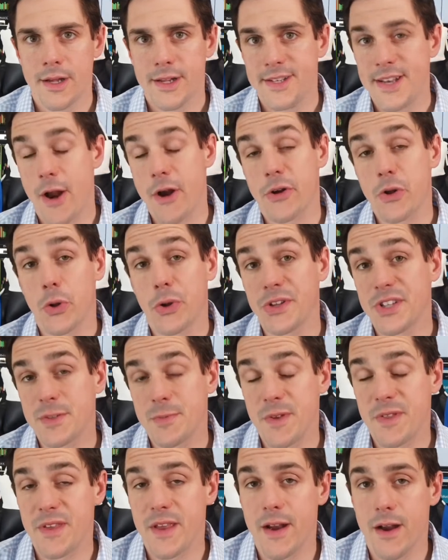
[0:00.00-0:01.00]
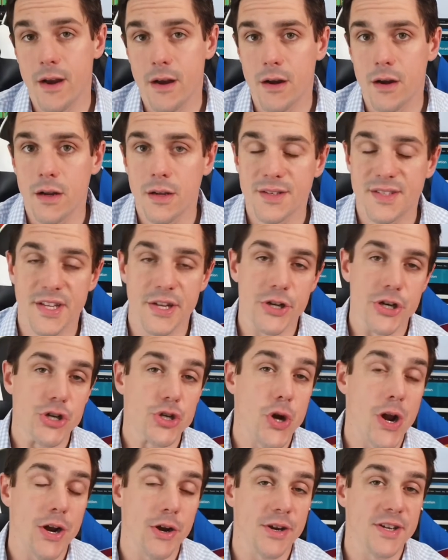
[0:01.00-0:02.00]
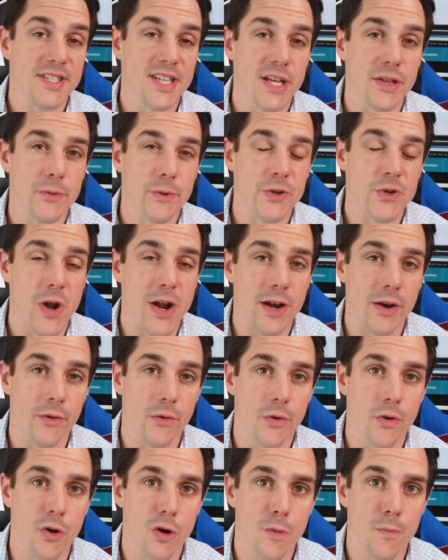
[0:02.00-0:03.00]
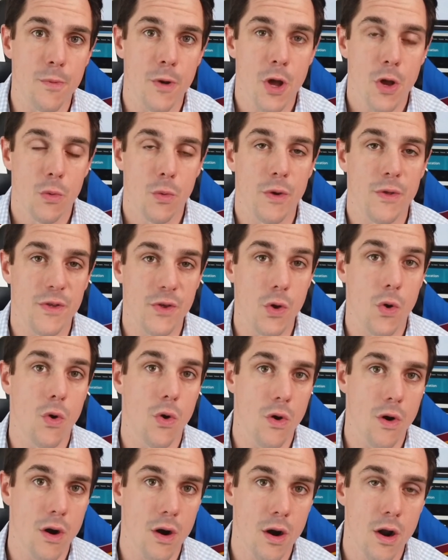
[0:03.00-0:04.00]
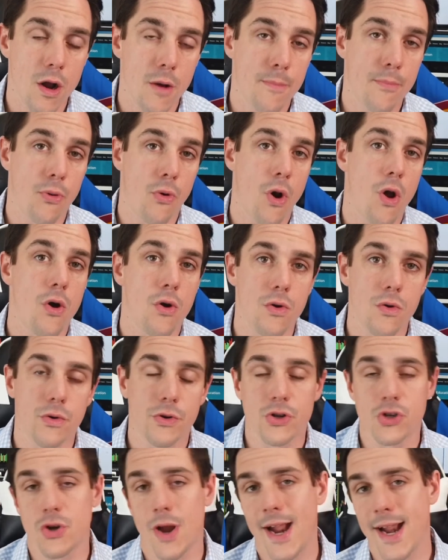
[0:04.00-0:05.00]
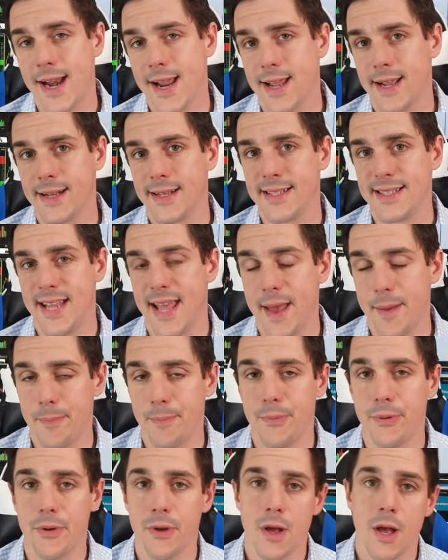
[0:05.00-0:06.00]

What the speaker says: Derrick OLDENSMITH here, senior trader at T3 Trading Group with your pro trading tip.